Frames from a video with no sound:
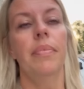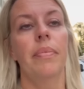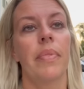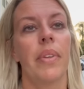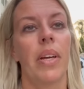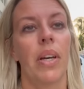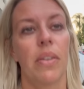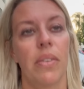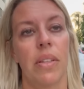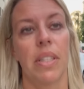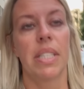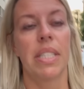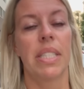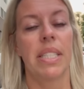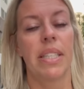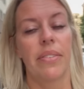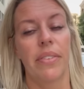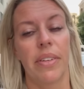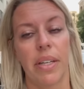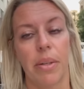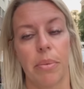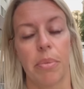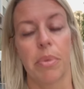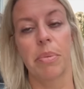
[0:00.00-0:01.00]
No, let's see if
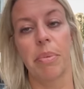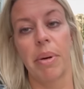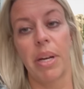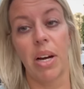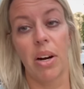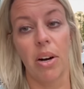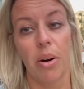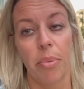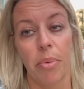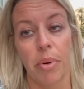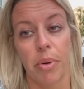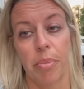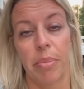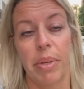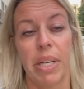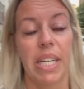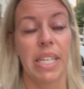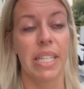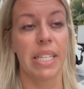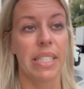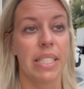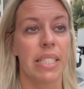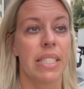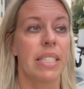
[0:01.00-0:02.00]
it helps my heartburn,
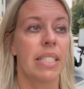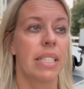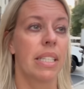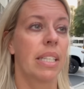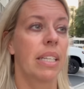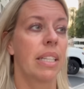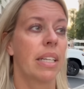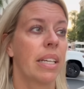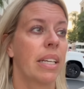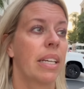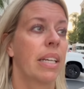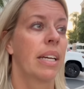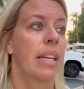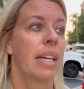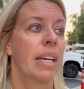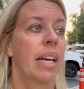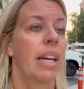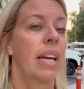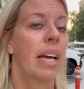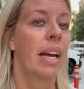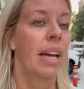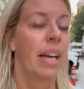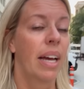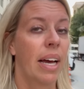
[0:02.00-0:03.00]
because
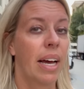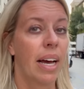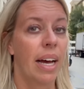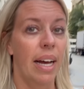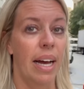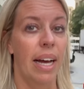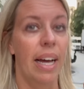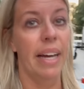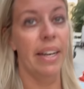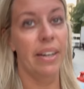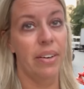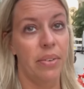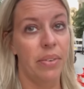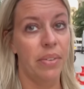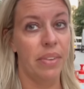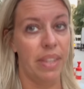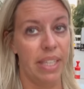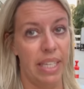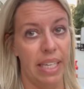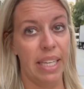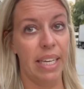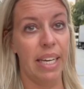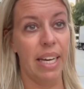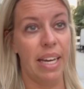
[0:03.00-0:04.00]
I don't
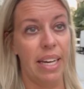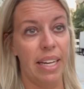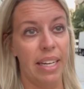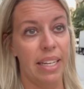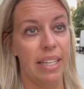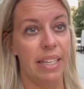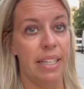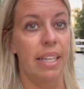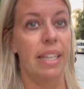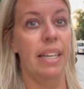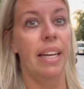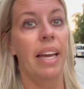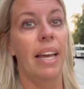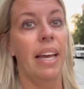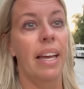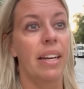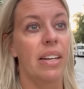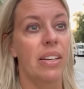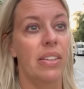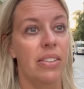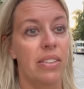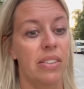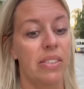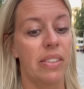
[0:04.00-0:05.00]
think I can
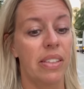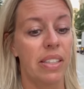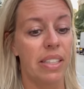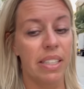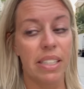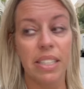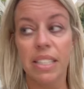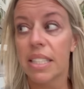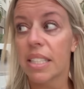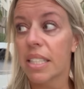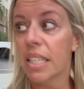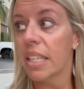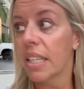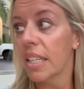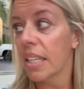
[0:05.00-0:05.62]
handle this.